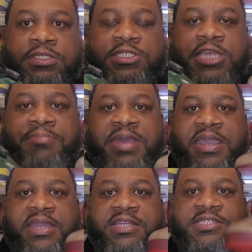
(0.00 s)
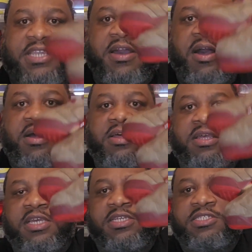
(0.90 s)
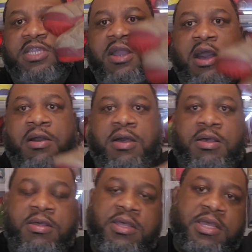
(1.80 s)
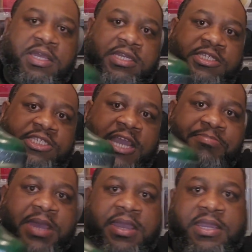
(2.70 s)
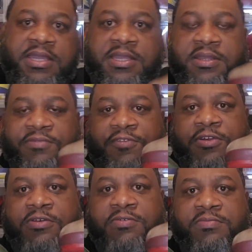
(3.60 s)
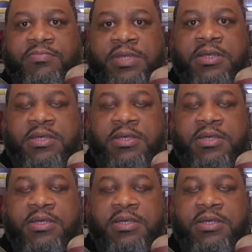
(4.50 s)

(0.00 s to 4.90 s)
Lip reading: Champagne and cigar. Cigar champagne from